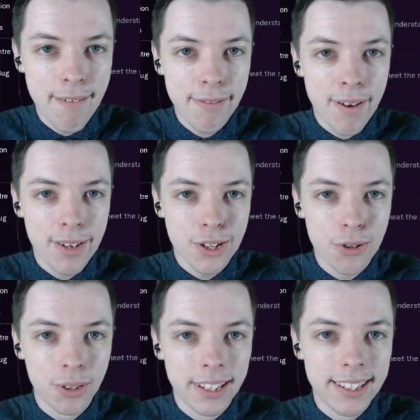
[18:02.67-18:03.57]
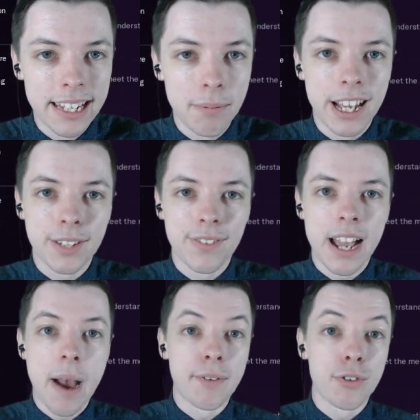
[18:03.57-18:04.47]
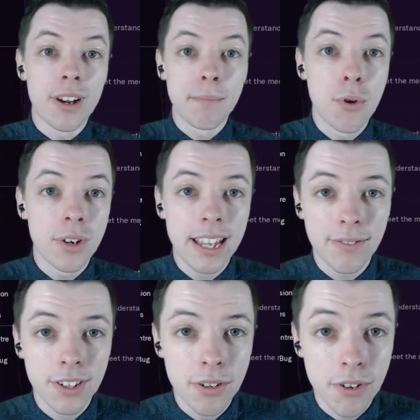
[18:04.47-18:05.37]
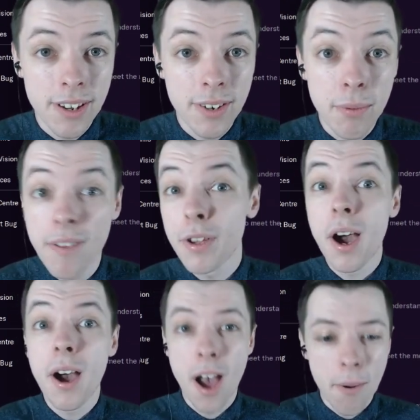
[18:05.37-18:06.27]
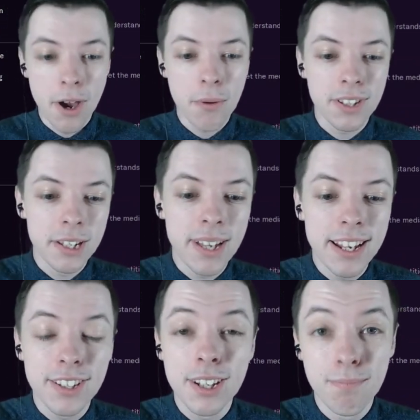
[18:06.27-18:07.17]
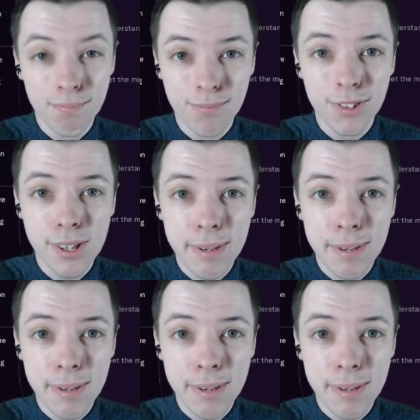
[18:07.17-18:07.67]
shortly indeed, but as for now, have a great morning, afternoon or evening wherever you are, and we hope to see you again soon. Goodbye.